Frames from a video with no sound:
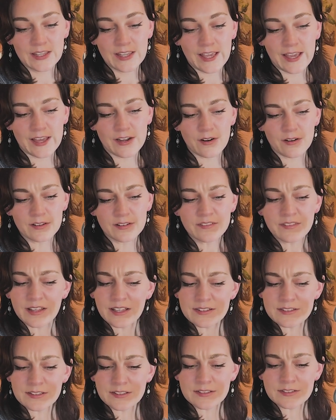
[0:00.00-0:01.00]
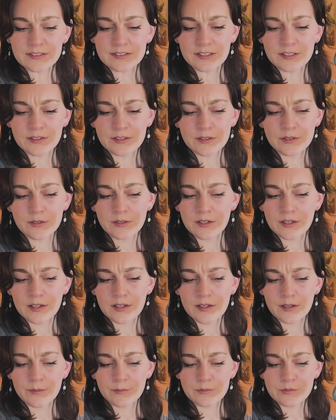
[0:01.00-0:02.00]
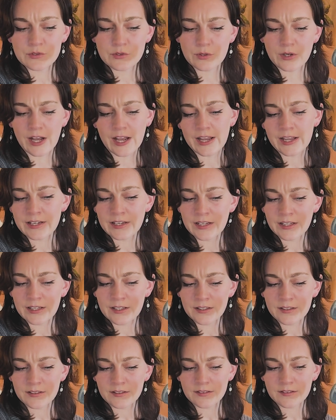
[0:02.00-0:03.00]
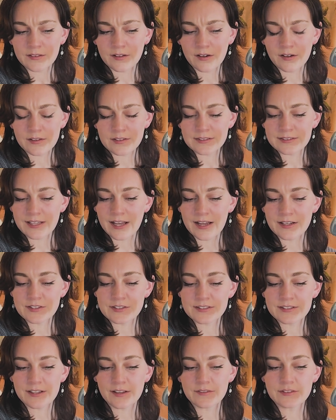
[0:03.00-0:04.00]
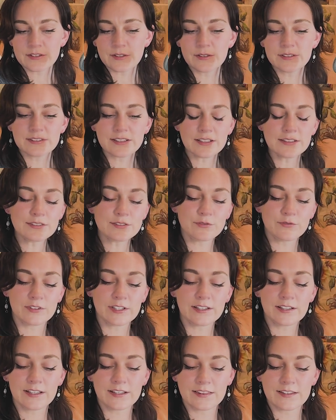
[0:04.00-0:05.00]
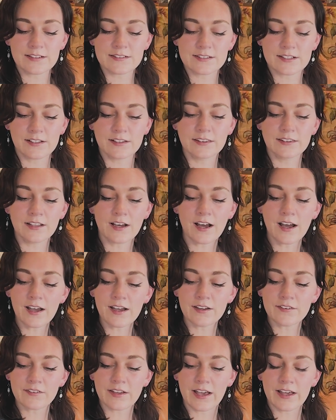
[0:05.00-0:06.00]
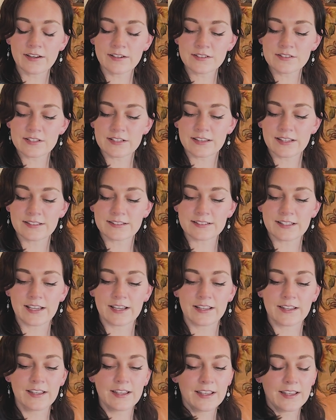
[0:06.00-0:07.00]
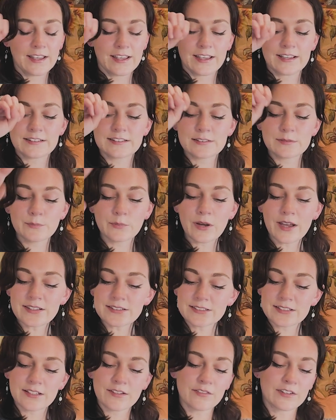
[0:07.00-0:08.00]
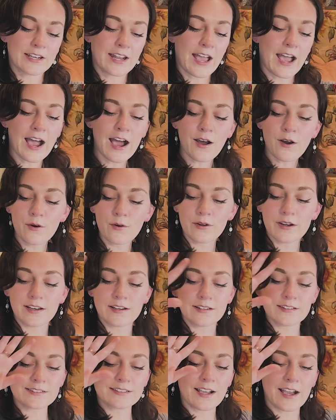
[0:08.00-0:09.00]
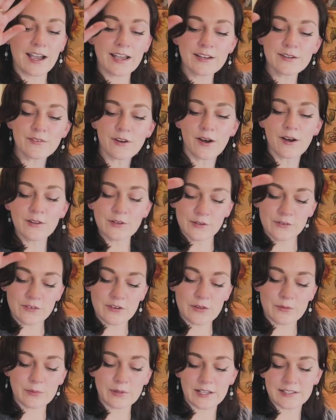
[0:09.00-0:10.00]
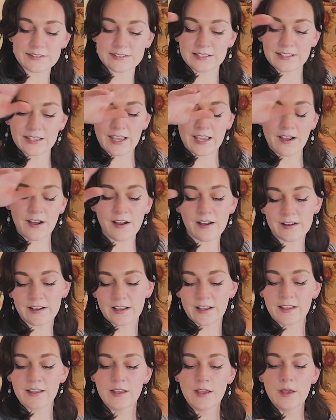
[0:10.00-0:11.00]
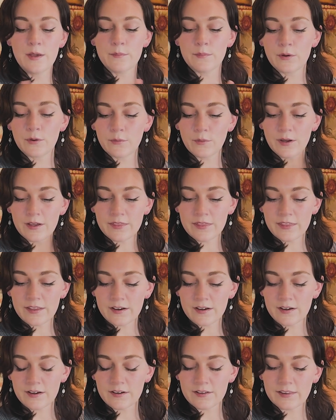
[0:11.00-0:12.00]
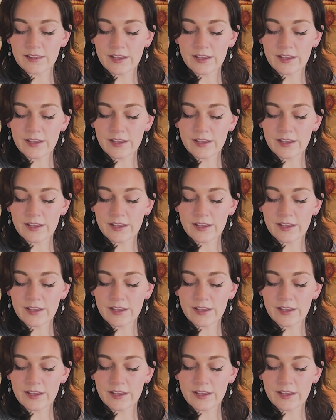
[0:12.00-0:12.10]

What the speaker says: And all of that's also trining all the Sag stuff. So it does feel like there's a lot of energy that's expressive and out, and it's kind of all over the place and chaotic. But what their